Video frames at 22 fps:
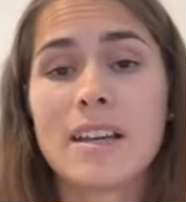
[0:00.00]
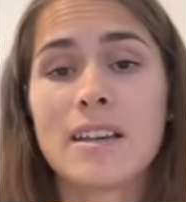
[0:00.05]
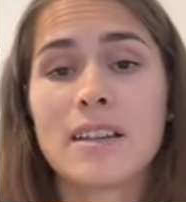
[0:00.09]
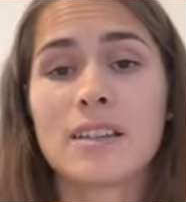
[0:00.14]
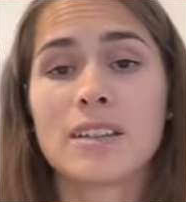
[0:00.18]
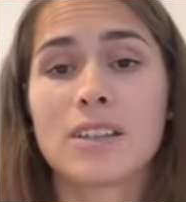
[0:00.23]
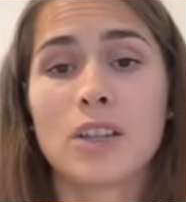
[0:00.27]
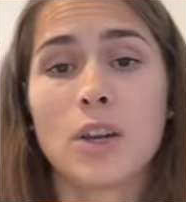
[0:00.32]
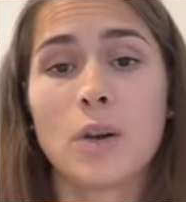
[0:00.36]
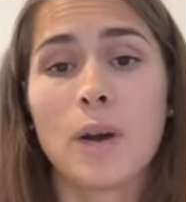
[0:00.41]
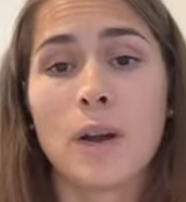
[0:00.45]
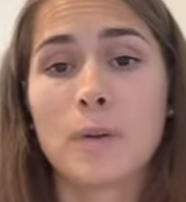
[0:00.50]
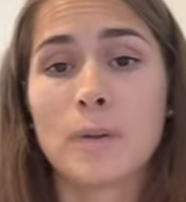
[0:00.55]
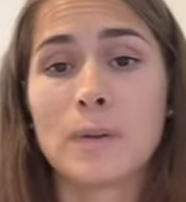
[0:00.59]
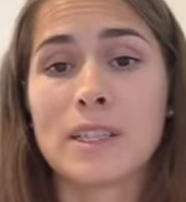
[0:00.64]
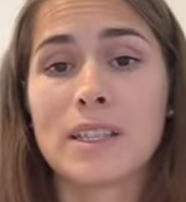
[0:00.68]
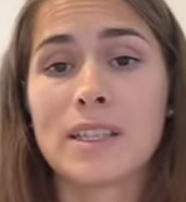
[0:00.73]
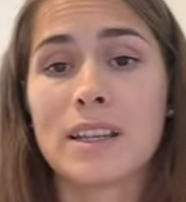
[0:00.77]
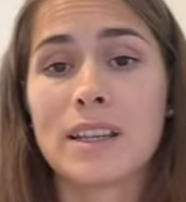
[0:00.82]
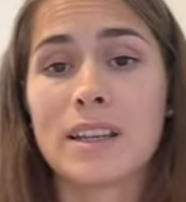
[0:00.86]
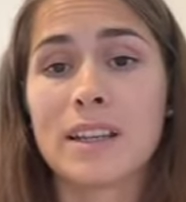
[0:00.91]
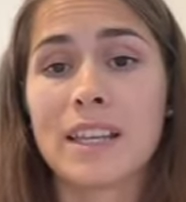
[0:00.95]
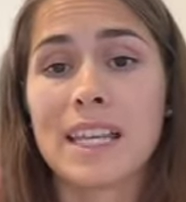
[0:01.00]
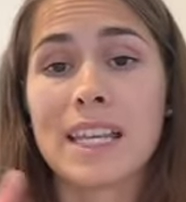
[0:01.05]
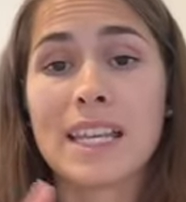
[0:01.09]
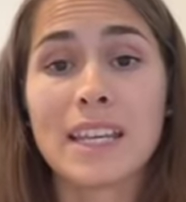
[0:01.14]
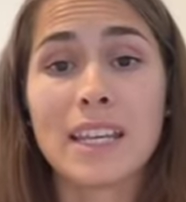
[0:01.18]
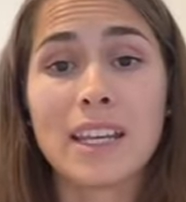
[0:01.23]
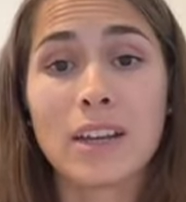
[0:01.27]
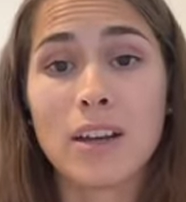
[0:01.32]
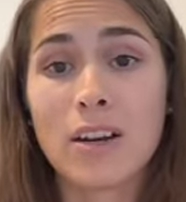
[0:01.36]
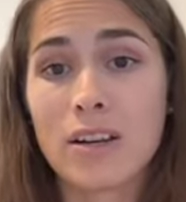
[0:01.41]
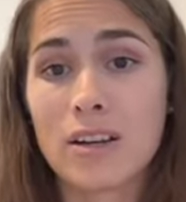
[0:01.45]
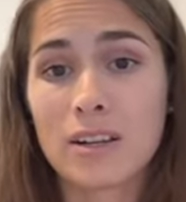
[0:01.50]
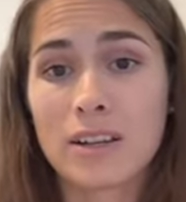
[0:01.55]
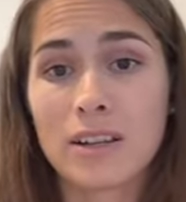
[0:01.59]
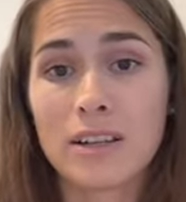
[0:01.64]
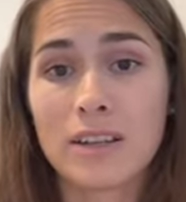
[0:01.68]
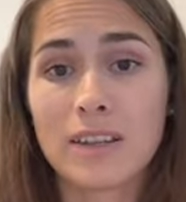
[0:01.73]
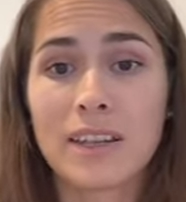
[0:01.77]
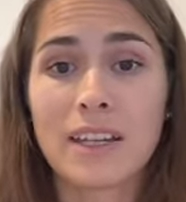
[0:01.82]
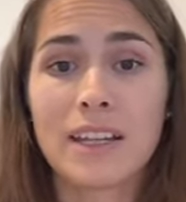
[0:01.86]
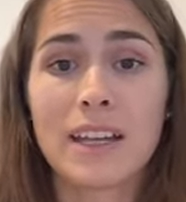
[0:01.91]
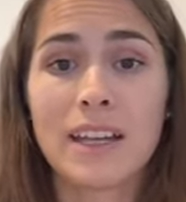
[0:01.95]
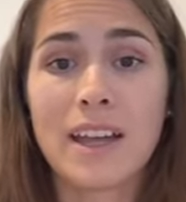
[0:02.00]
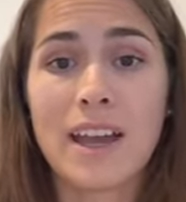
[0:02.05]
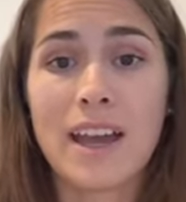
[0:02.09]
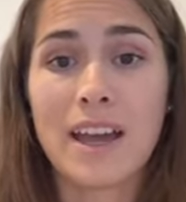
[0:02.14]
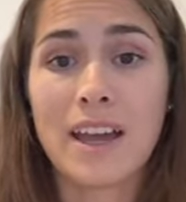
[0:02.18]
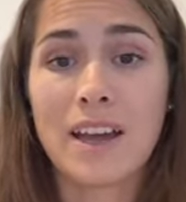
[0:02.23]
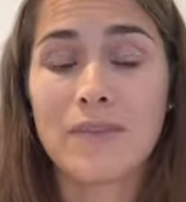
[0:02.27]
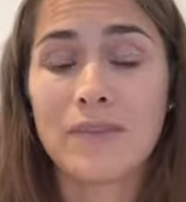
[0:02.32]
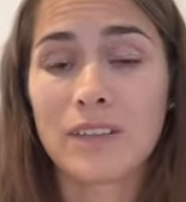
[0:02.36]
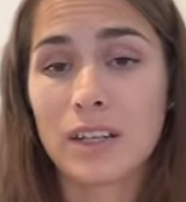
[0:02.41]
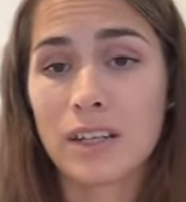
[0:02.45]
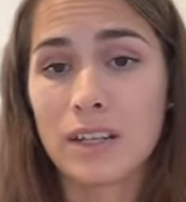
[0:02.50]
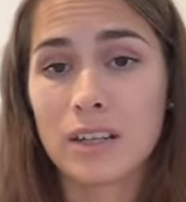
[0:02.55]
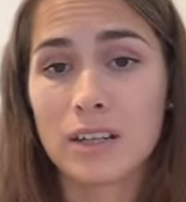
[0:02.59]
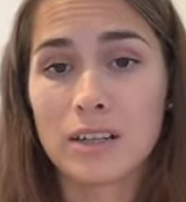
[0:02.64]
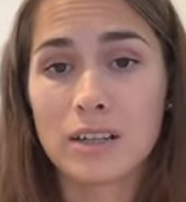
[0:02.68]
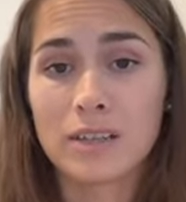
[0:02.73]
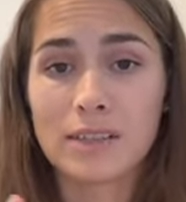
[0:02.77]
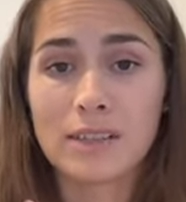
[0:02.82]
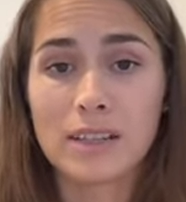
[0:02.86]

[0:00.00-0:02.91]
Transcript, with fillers: So I was hitting harder than I have in years.